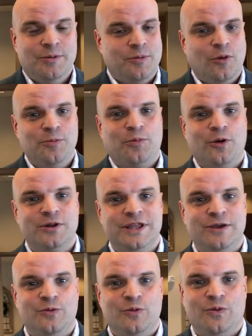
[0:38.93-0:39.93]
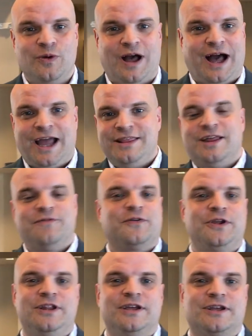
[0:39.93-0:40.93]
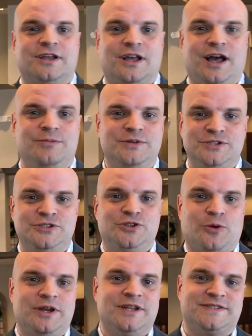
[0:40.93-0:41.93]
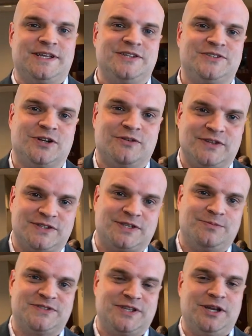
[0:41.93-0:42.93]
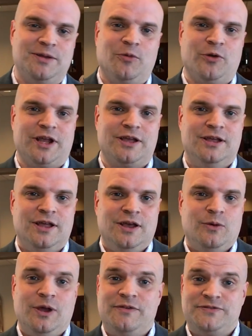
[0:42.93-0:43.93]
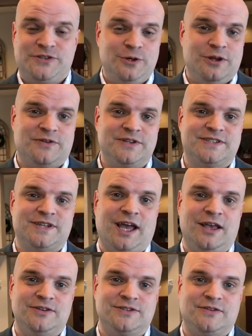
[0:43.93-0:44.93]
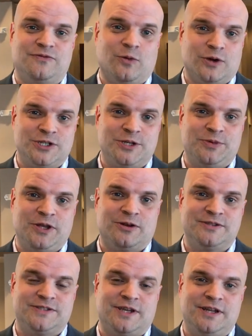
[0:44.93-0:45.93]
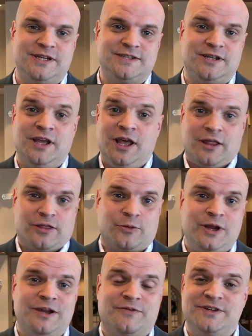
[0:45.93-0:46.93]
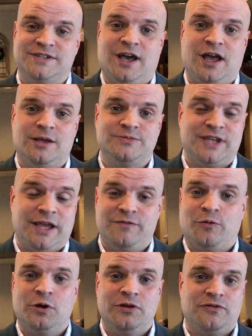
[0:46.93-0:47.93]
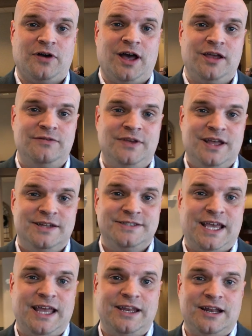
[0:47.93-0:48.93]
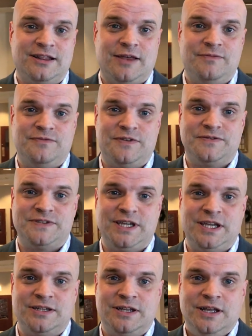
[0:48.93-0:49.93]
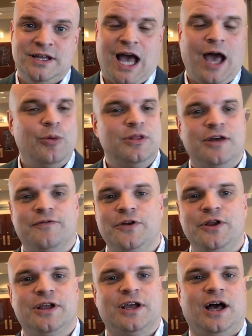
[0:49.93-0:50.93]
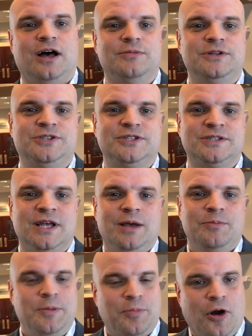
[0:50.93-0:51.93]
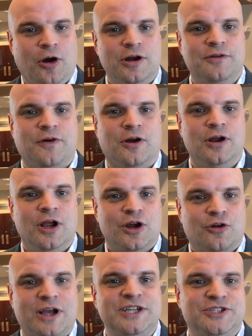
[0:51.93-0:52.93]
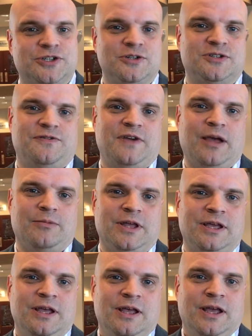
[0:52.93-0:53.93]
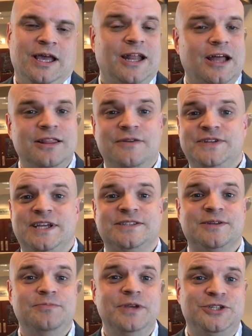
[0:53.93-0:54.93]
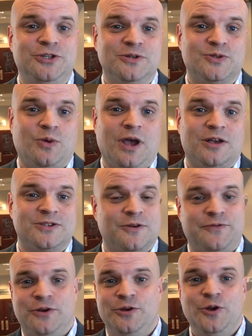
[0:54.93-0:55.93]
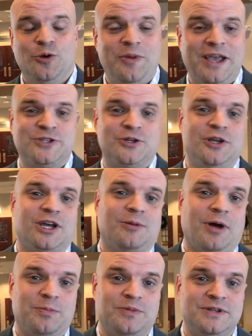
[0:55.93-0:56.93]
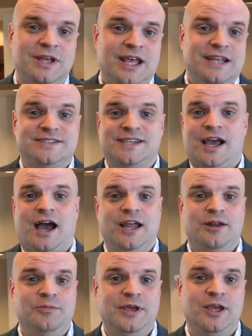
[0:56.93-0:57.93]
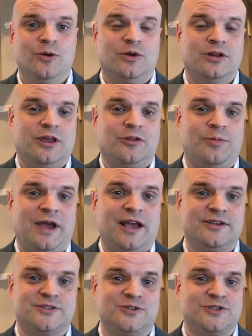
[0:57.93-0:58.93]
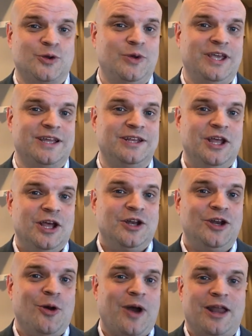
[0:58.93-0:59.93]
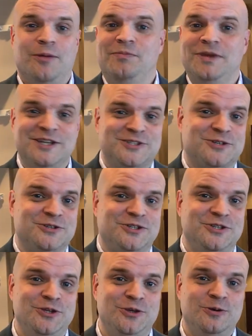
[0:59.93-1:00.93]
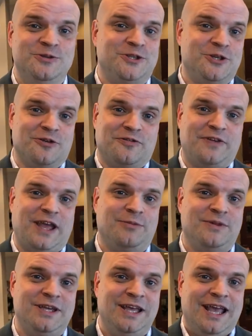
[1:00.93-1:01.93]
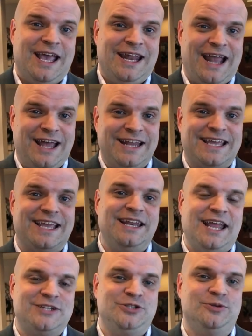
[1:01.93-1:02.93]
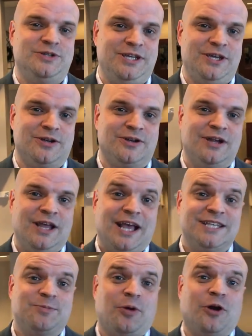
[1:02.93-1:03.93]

But more importantly, I'd love for you to come and join us at a service some Sunday morning. We have two different styles of worship here on Sundays at three different times, 8:45, 10, and 11:15. I would love for you to come and just be part of our Christ Church family. And I'd love to get to meet you as well. So if you're new, make sure you come up and say hi to me or one of the other pastors so we can know how to minister to you, to your family, and how to connect you here as